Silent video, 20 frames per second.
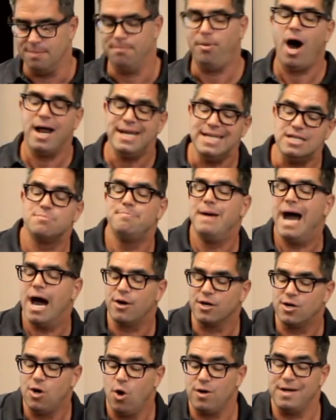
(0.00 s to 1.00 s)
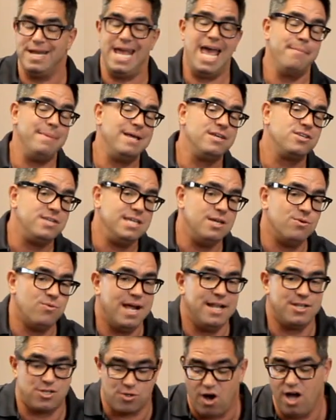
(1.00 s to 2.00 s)
body is powder-coated MSD
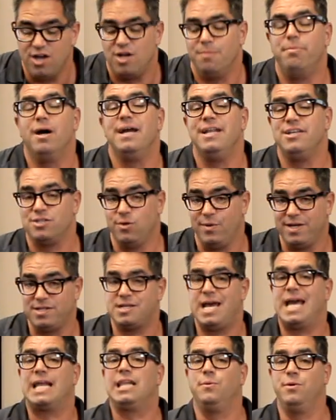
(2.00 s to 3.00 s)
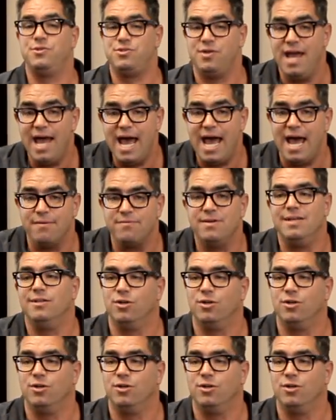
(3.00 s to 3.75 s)
red so all your buddies know exactly what you have. It